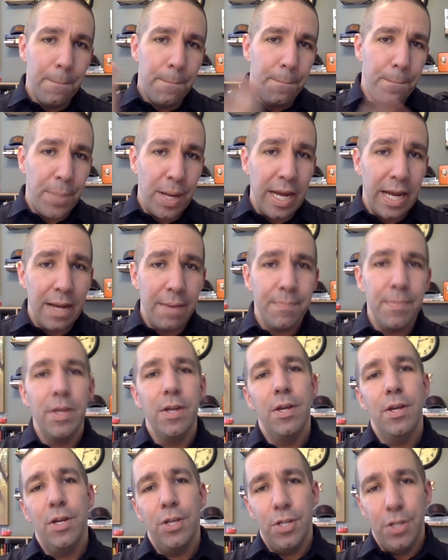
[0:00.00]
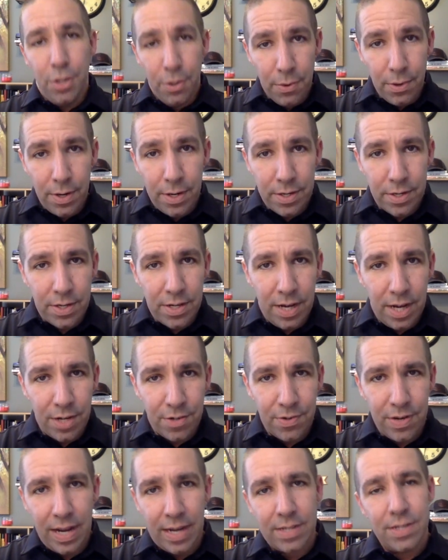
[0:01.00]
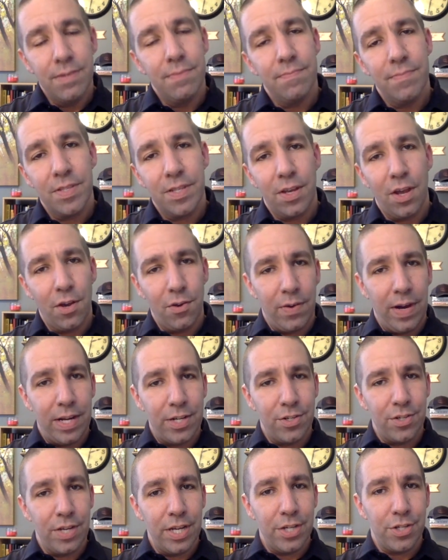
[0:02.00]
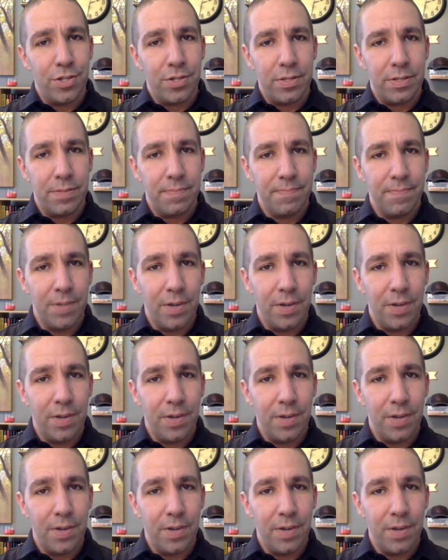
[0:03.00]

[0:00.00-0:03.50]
Bam, you are under contract. Congratulations.